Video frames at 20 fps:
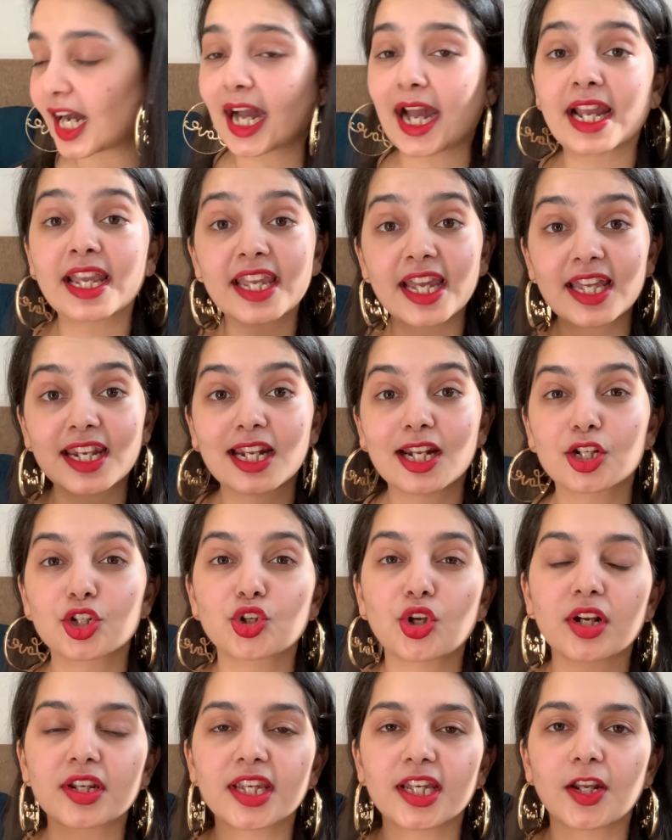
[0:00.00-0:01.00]
Again, I did
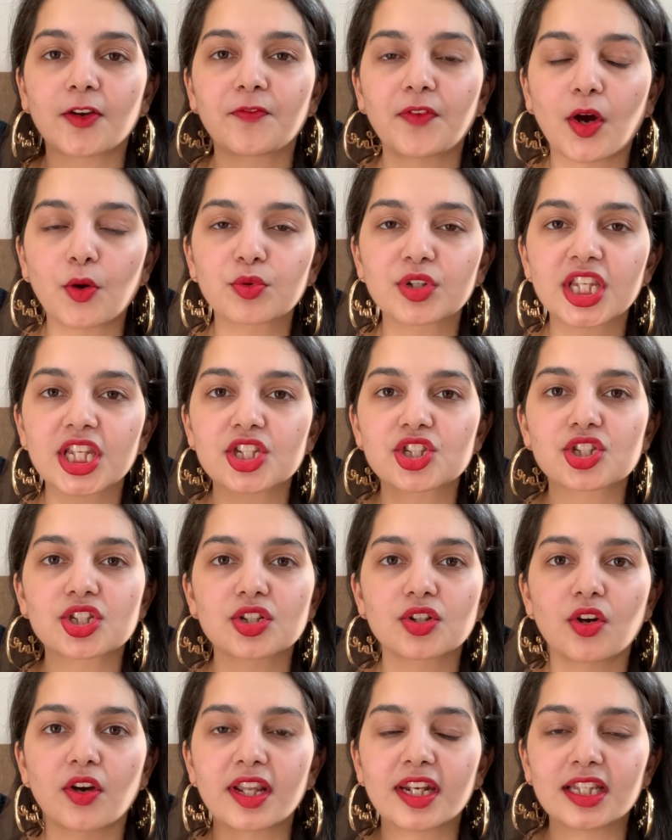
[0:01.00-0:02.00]
not get a
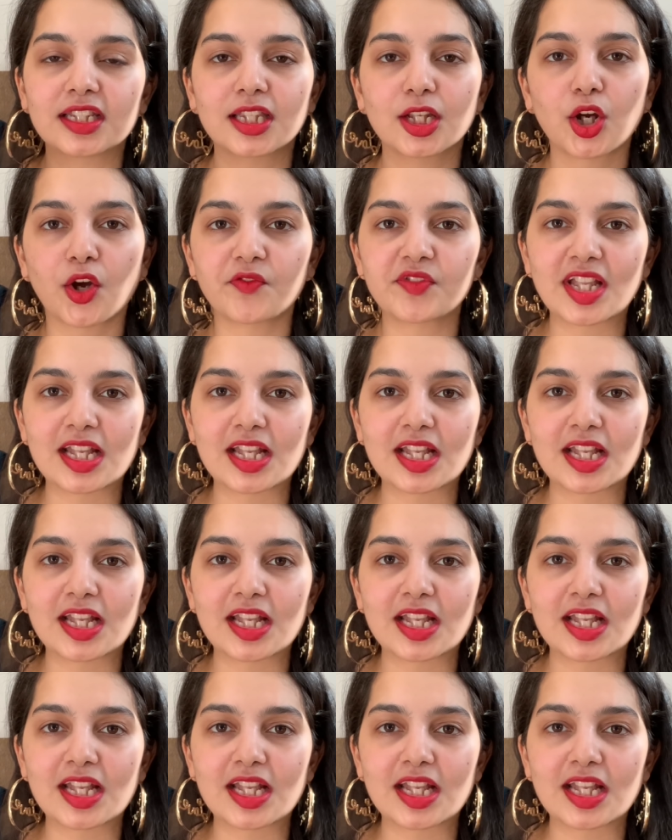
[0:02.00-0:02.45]
foundation or anything of